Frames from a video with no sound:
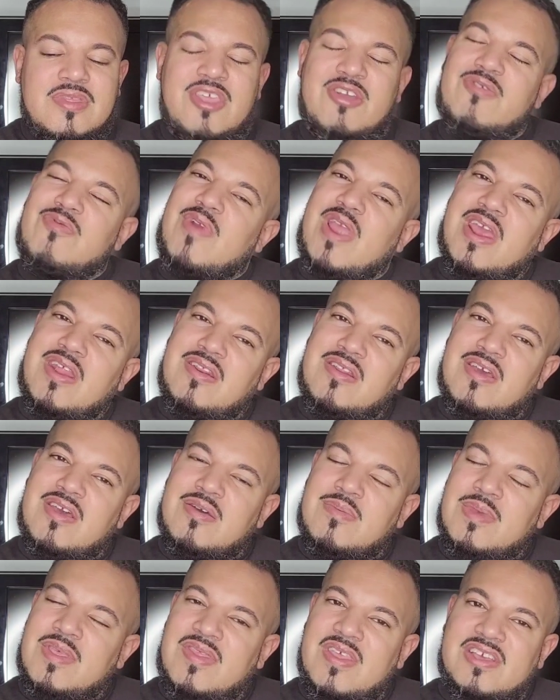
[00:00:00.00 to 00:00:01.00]
they're
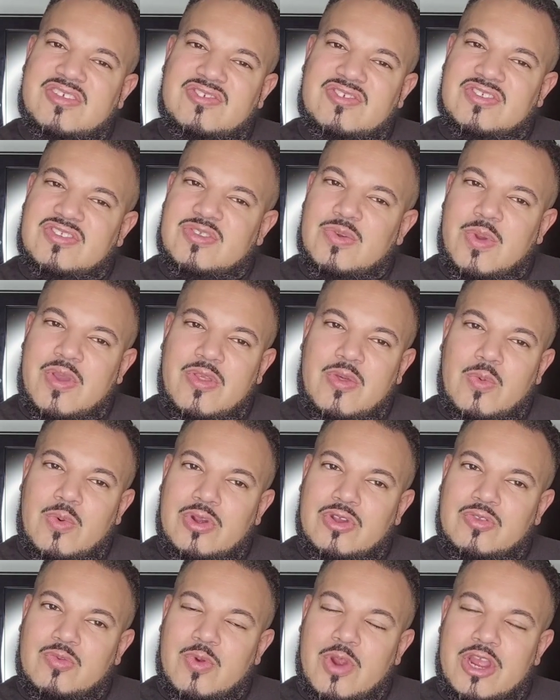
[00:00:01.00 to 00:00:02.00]
random and that's just the way the
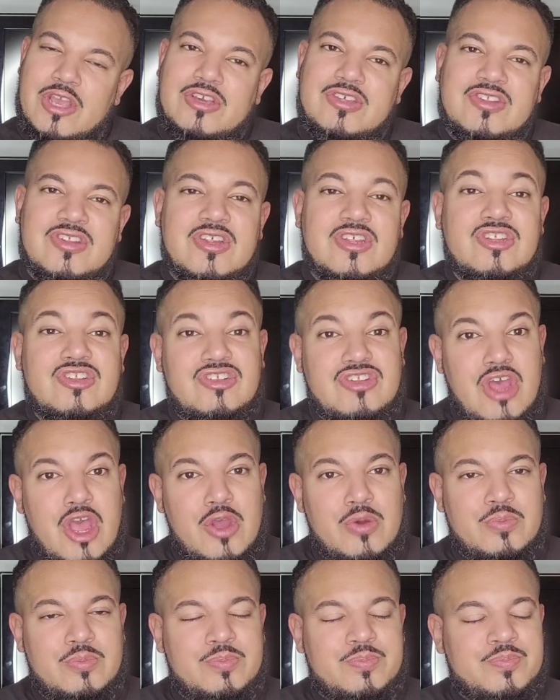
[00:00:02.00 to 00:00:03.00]
world works.
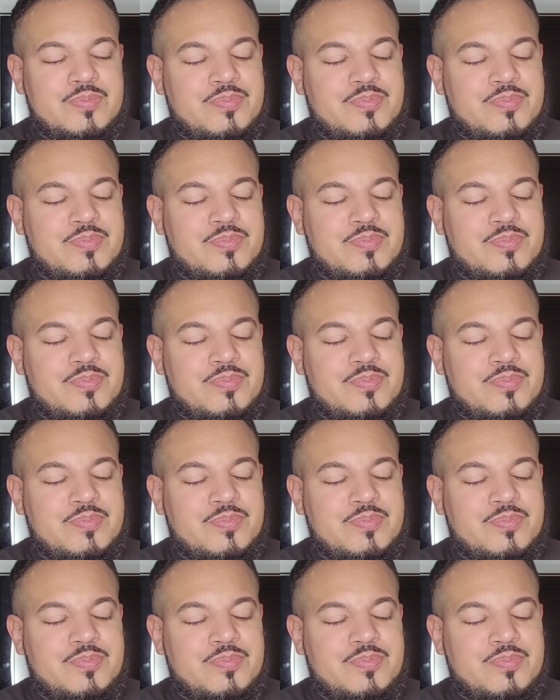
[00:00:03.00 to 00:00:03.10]
So,